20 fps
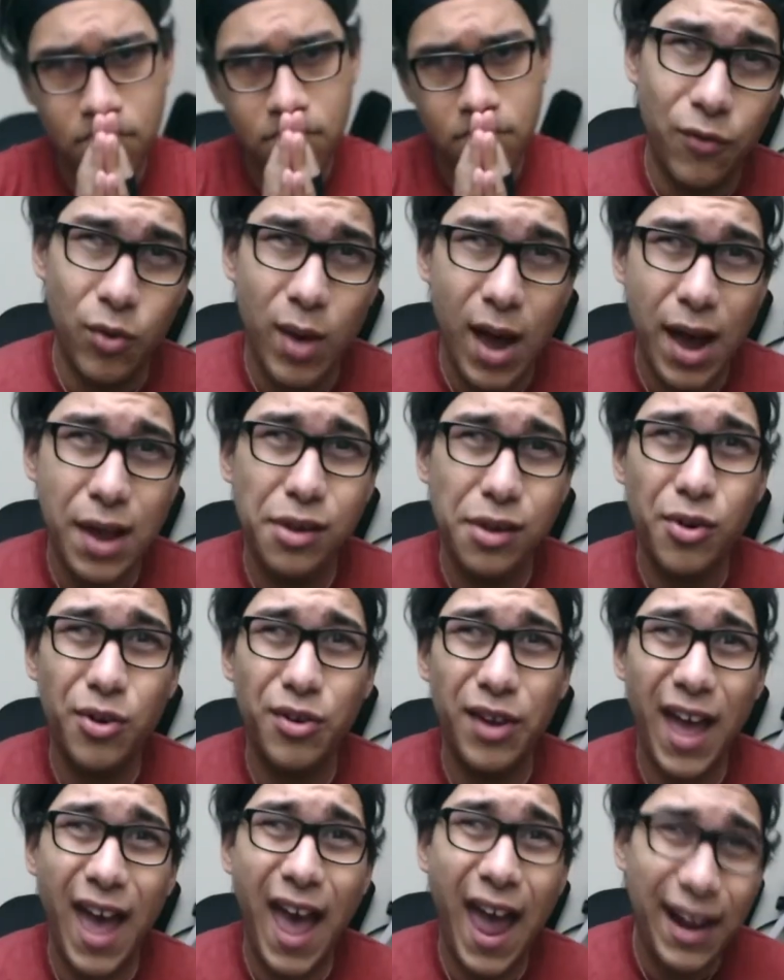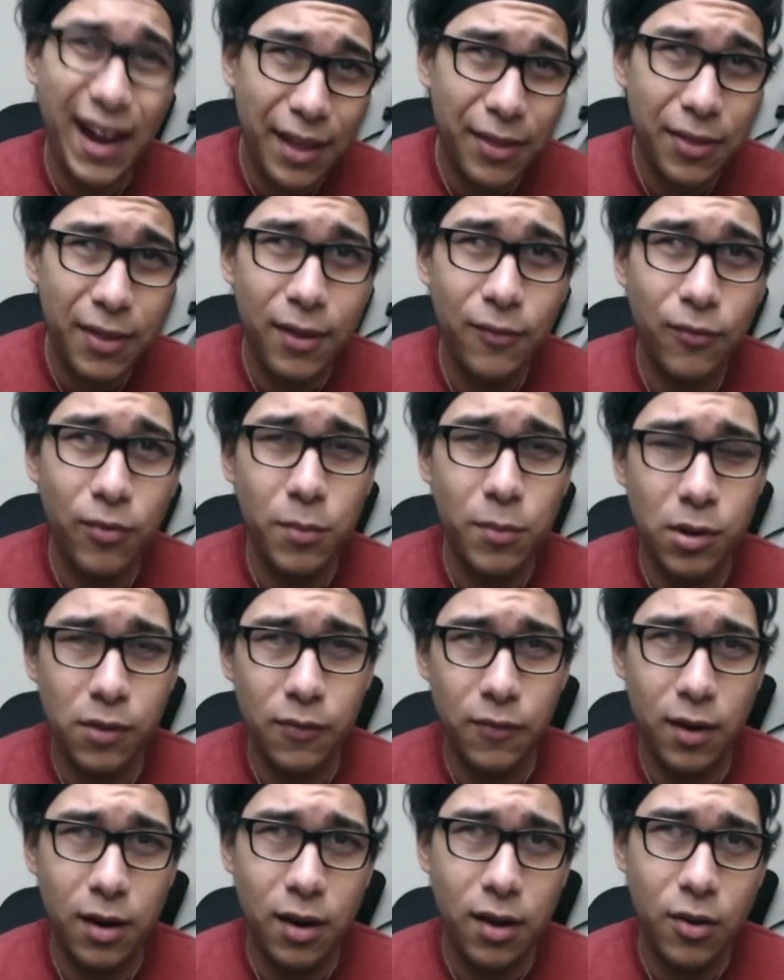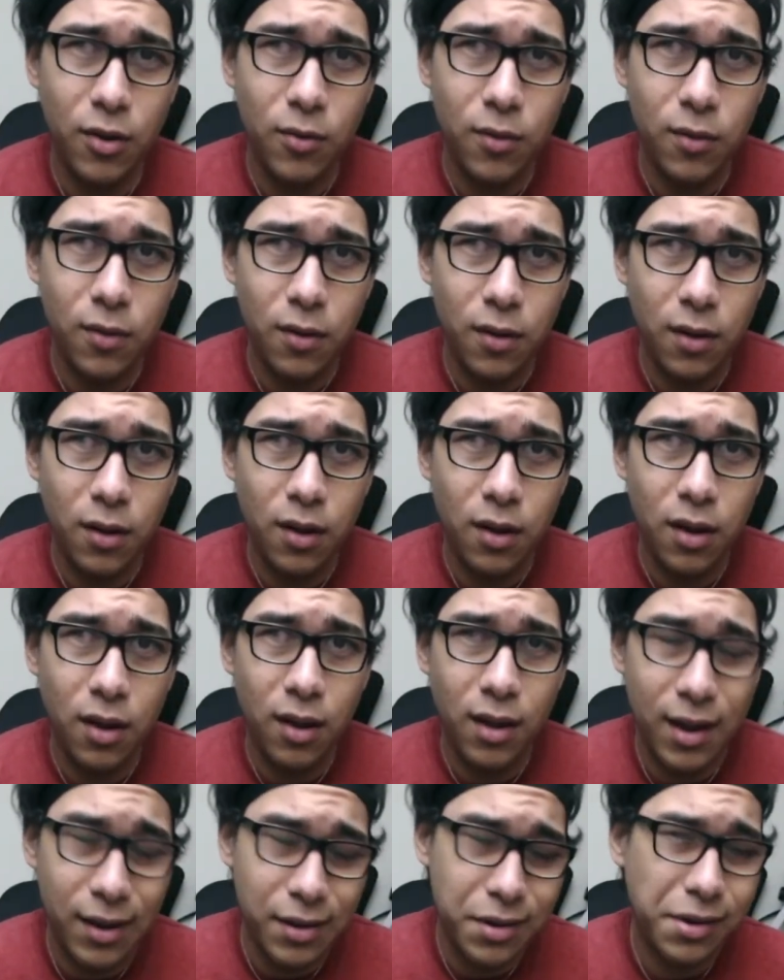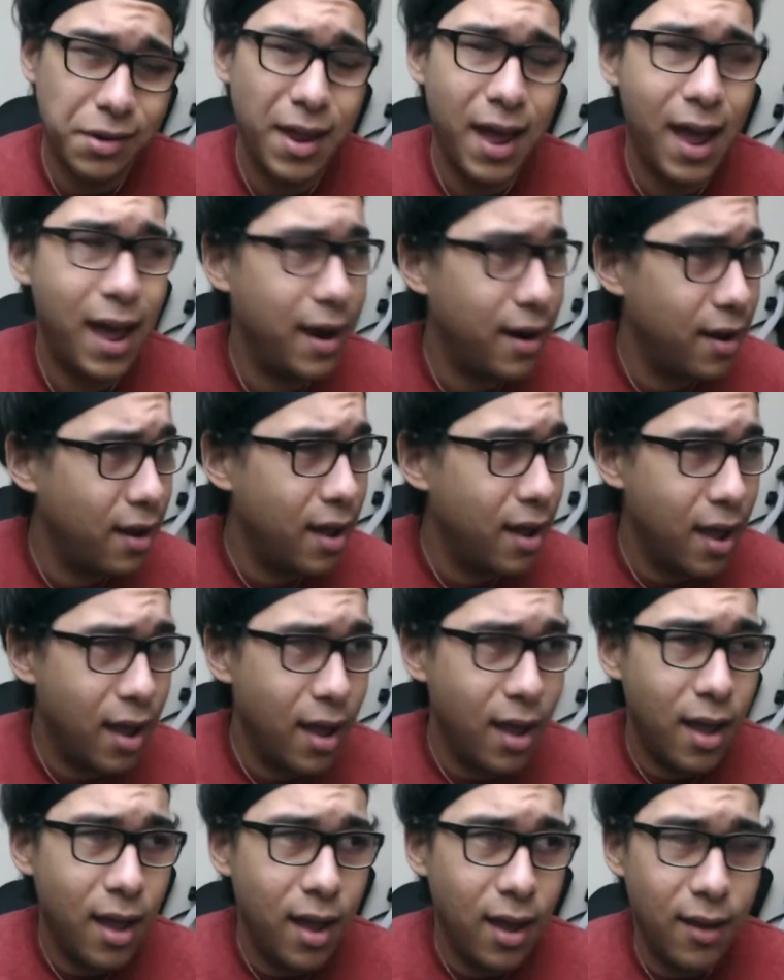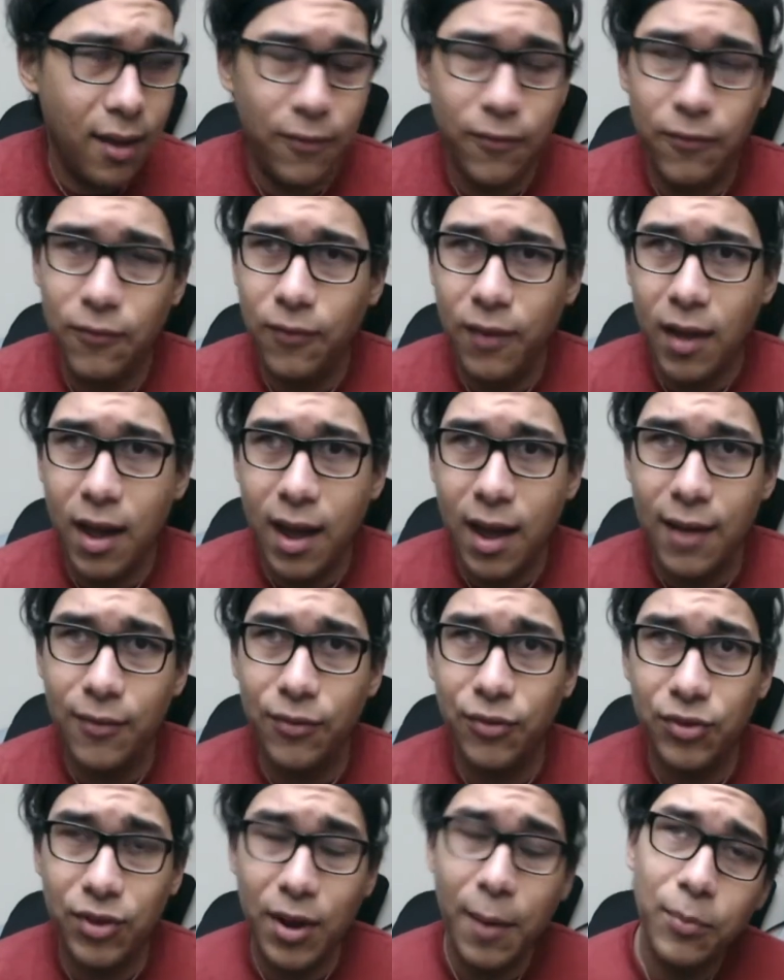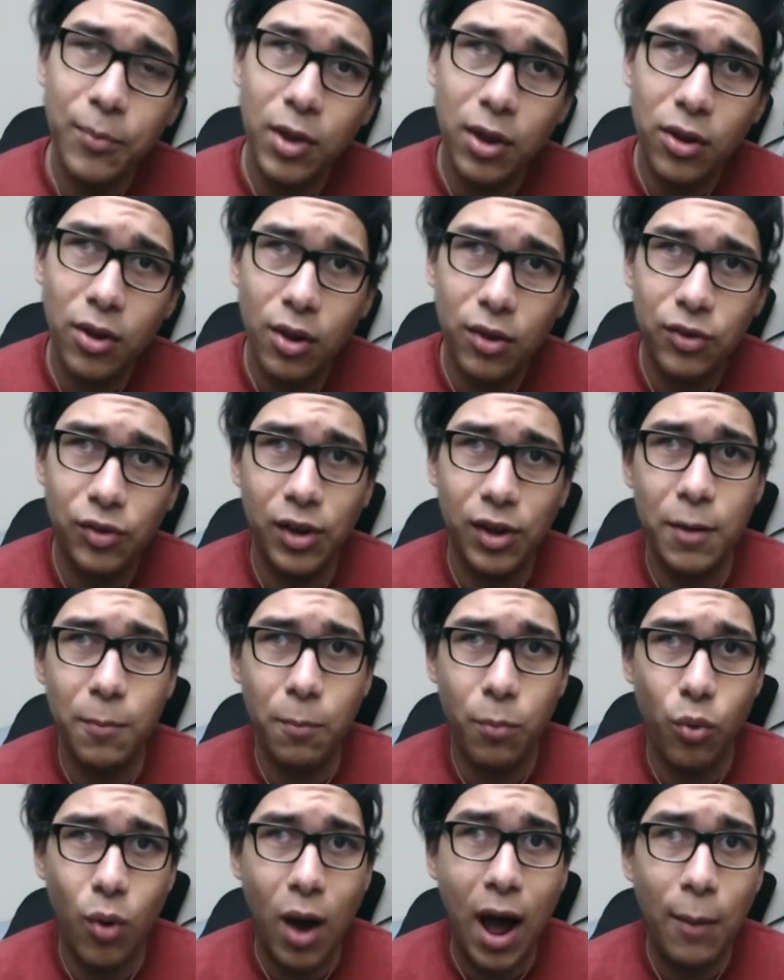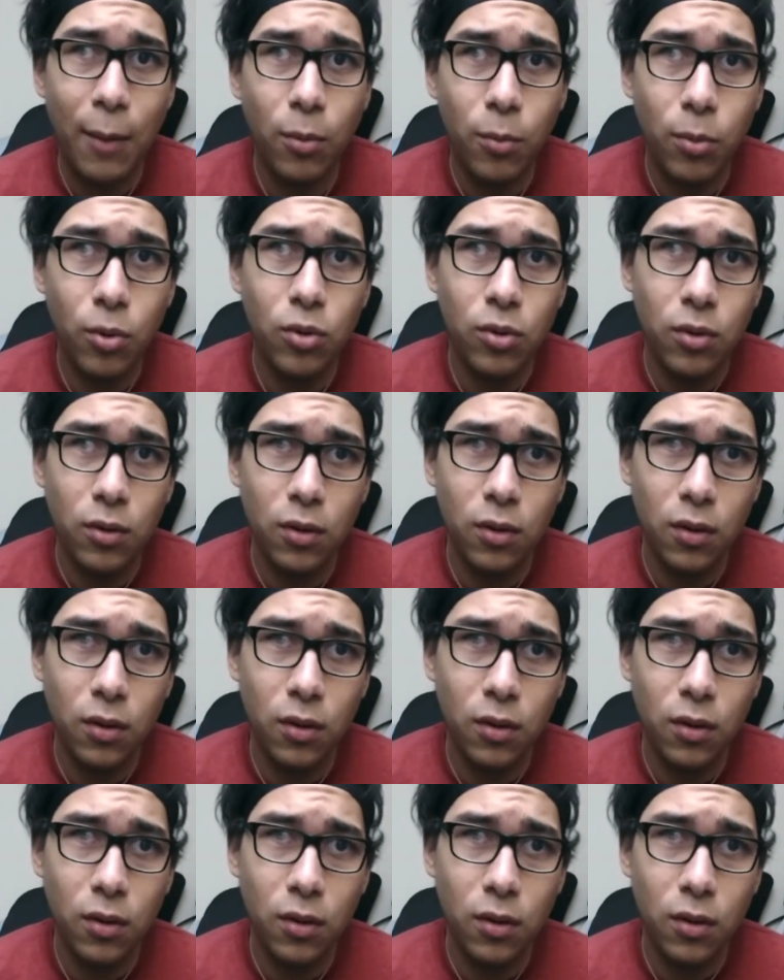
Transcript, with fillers: guys learned anything from this video, it's that if if something looks improbable,